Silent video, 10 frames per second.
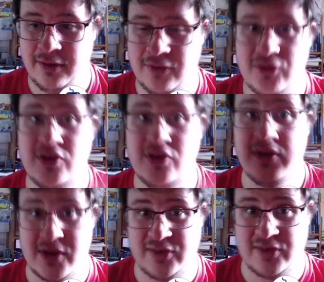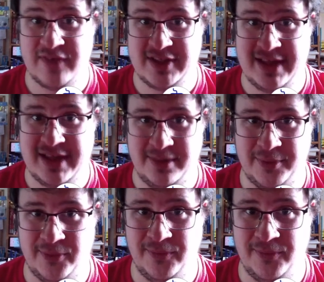Newcastle versus
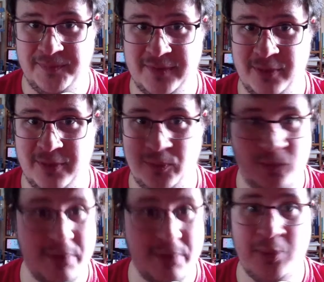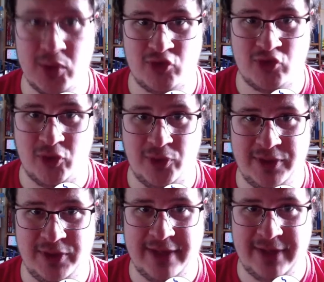Liverpool, the board draw,
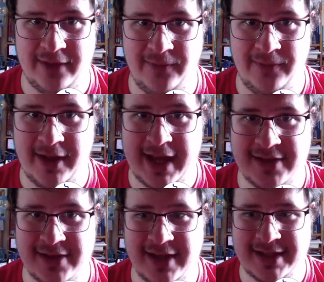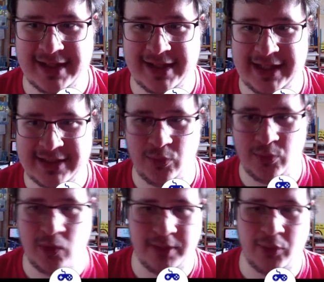0-0. Okay, so that's at least 1
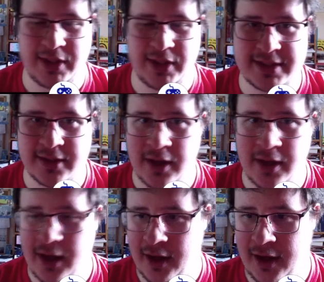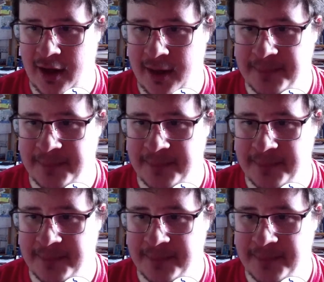point. But